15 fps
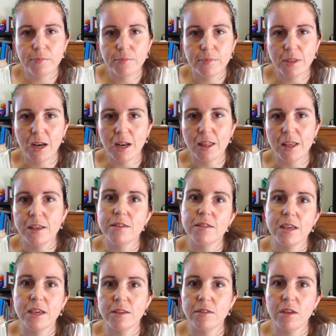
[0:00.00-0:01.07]
None of these
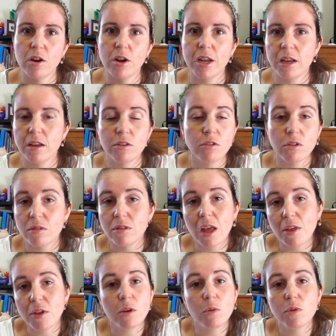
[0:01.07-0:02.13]
things that I need.
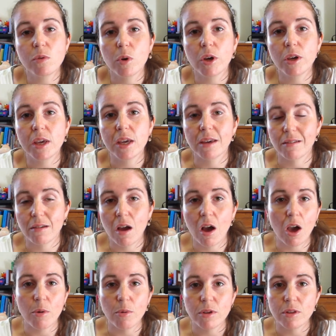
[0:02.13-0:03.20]
Nothing was working.
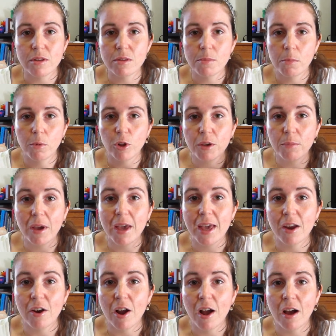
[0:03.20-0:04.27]
I was pulling my
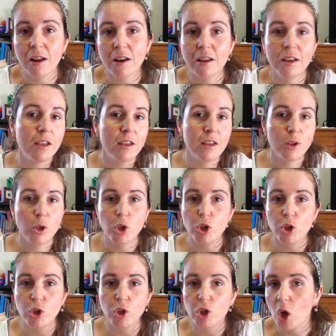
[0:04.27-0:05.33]
hair out.
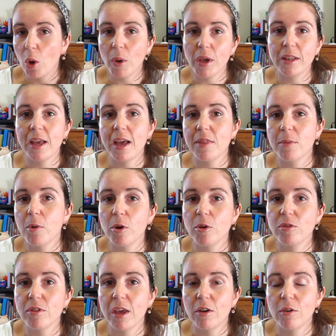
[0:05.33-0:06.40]
going down the
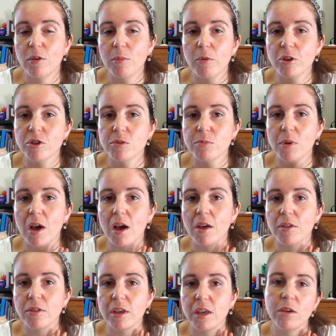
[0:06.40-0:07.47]
postnatal depression path.
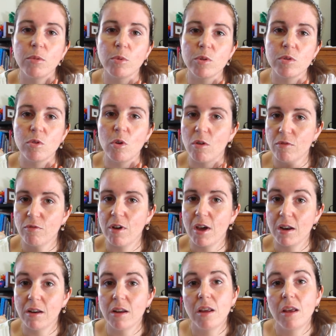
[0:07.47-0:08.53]
It was not fun.